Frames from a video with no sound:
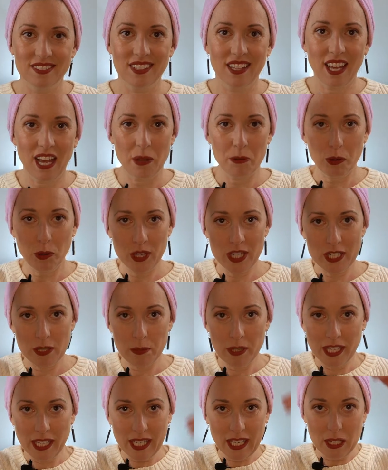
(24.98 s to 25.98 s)
I'm going to
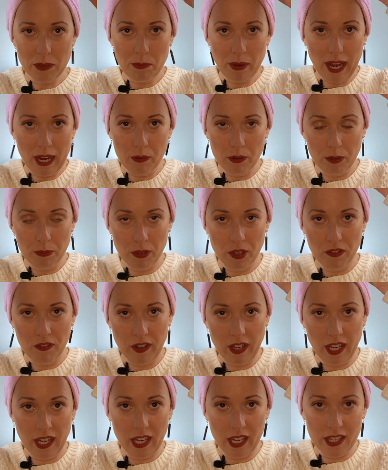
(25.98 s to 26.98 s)
begin by
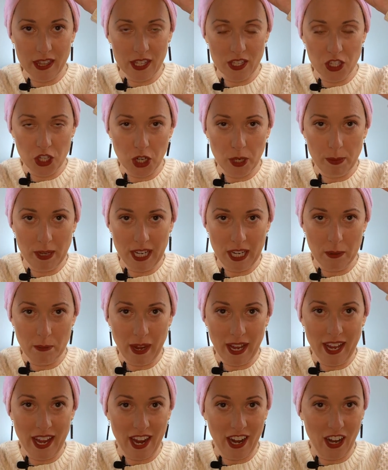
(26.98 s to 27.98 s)
removing the turban in
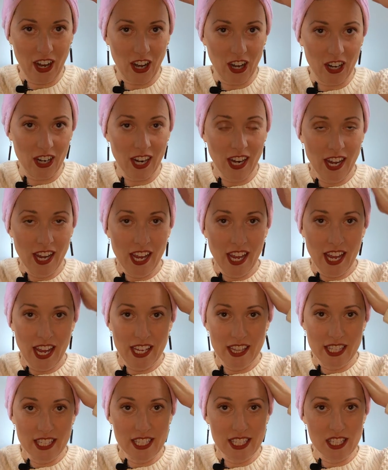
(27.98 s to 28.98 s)
my hair,
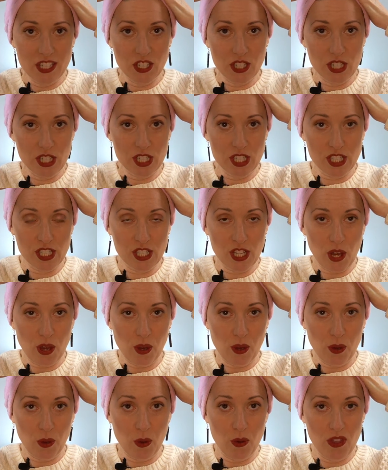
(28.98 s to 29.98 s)
and this is just
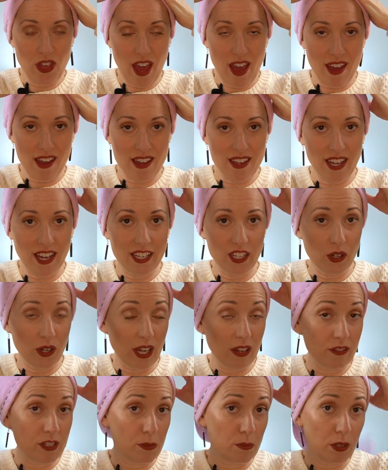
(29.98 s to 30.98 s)
so that I don't
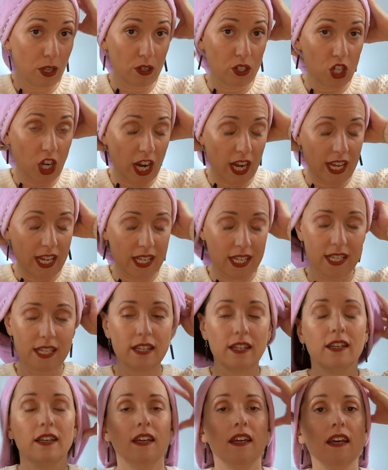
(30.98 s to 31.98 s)
have to blow dry it.
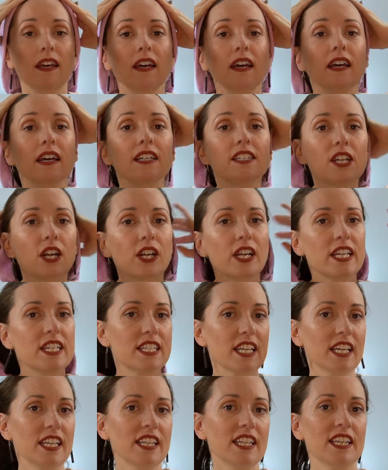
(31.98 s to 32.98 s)
It's already
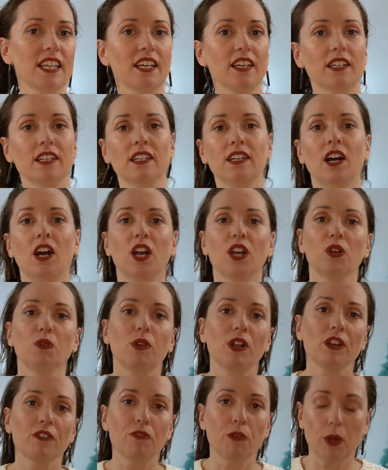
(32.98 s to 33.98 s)
done the hard
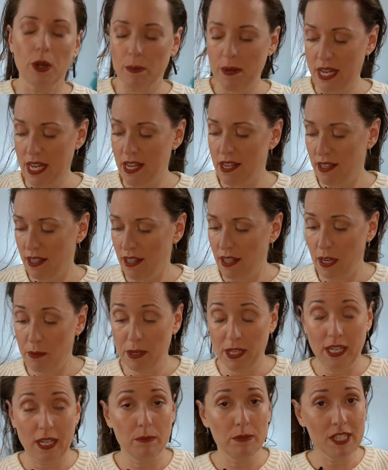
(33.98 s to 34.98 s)
work for me. I
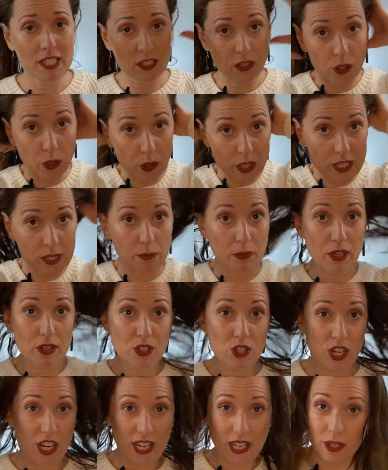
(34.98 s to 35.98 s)
mean, I'm still going to blow
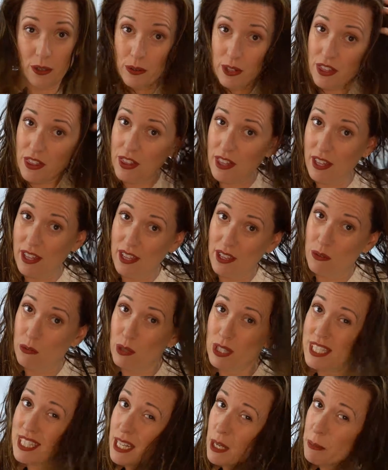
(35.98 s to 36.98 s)
dry it with the
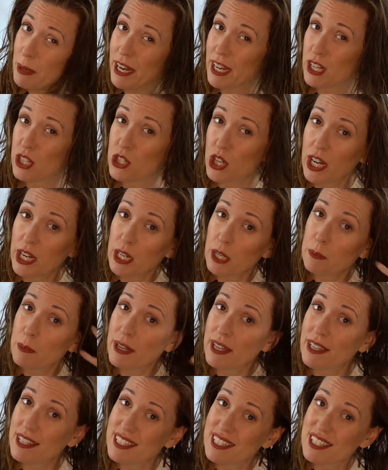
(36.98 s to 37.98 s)
one-step hair dryer,
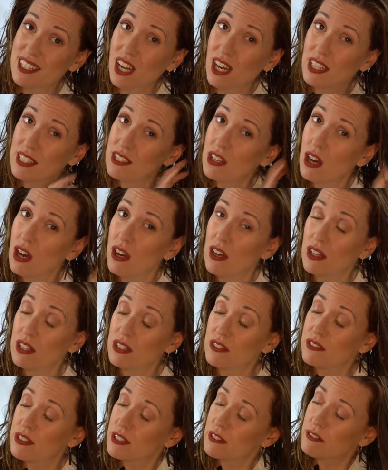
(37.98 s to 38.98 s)
but it's gotten all
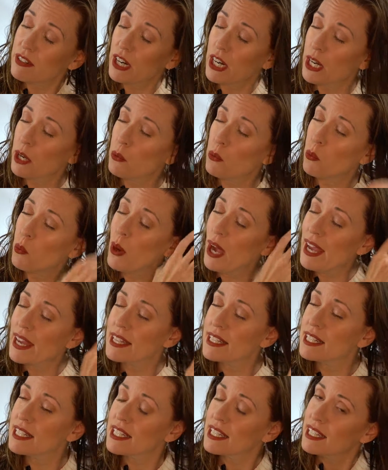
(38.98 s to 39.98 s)
of the very
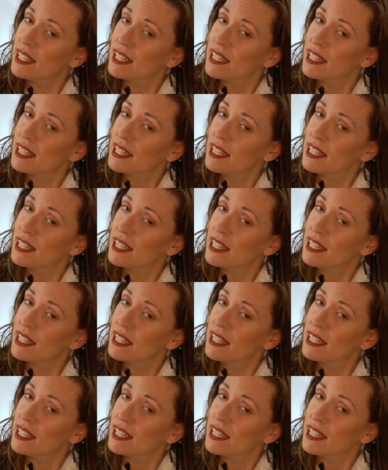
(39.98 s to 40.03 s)
wet